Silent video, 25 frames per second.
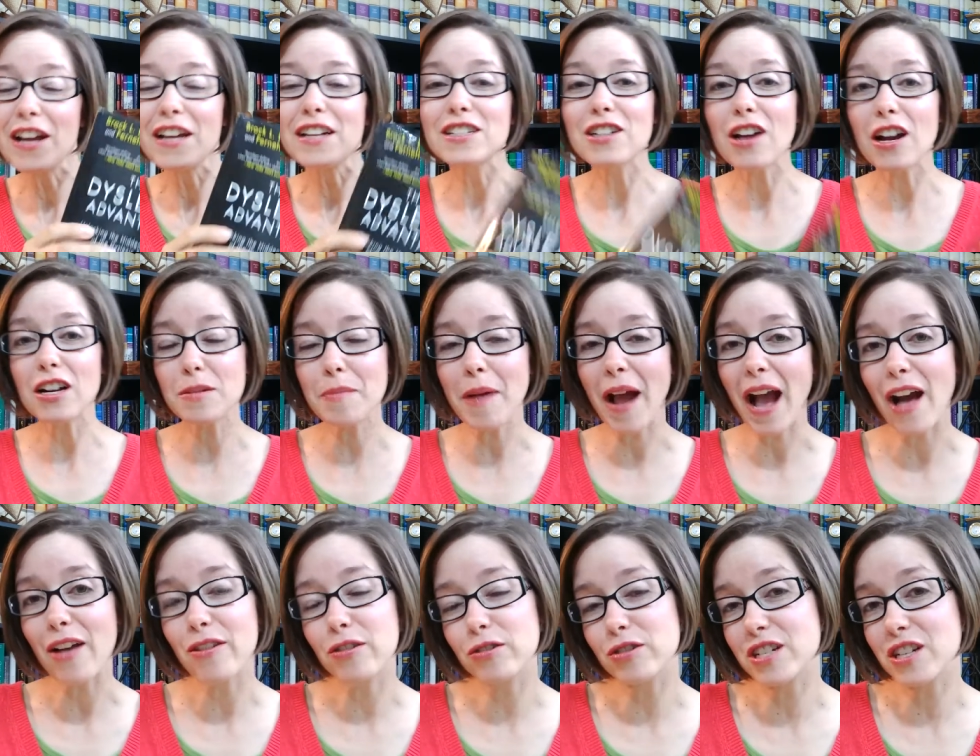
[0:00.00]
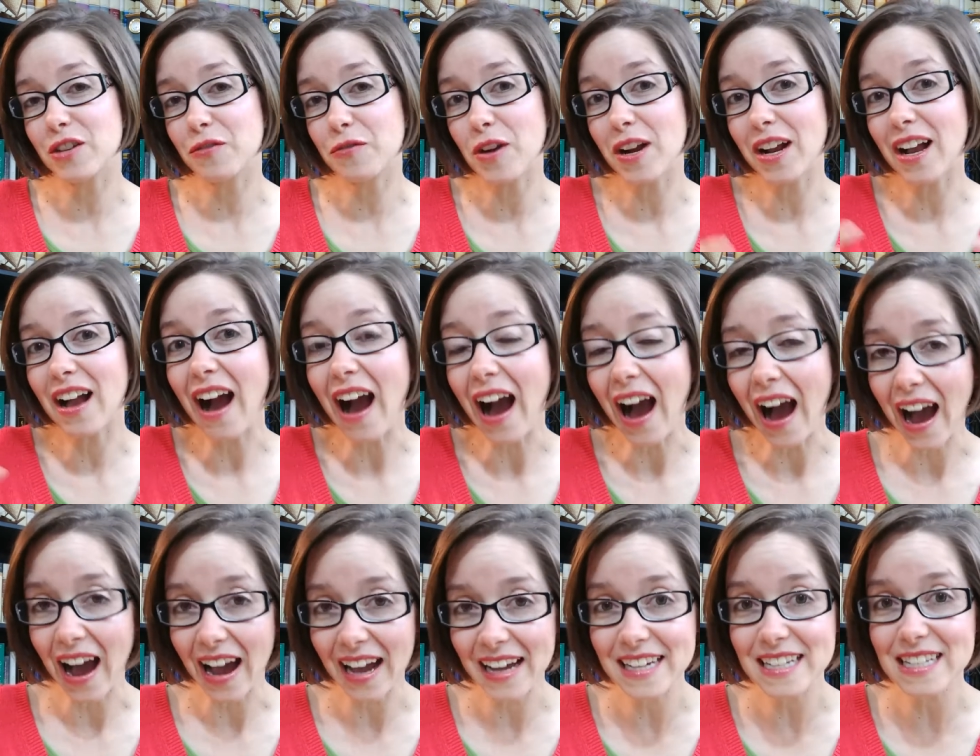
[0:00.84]
talked about how there's different
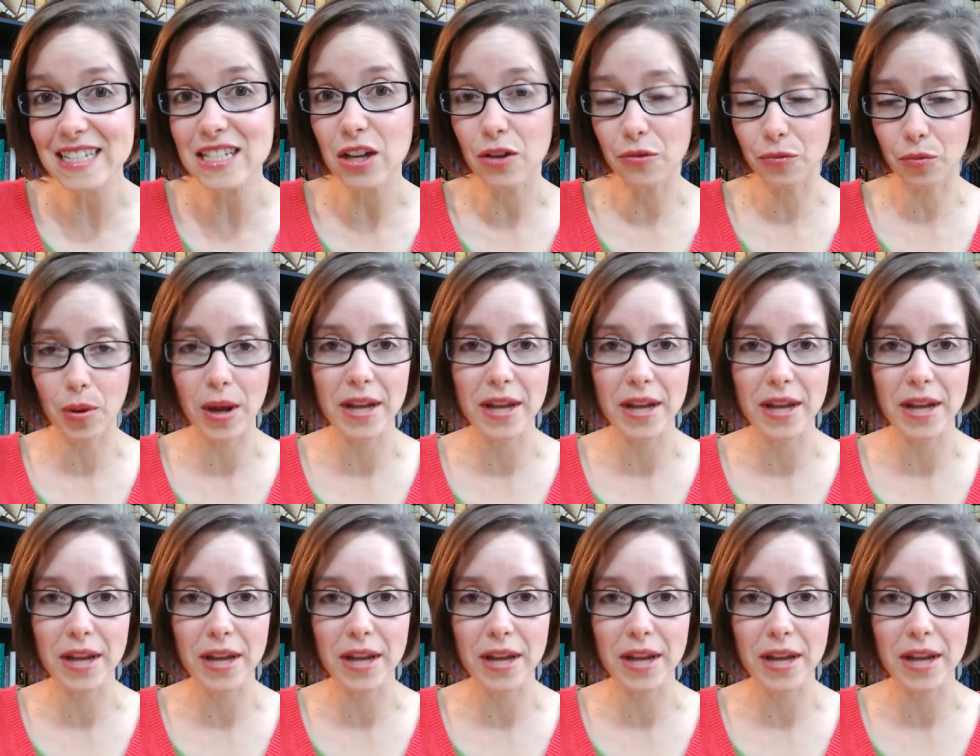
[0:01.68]
kinds of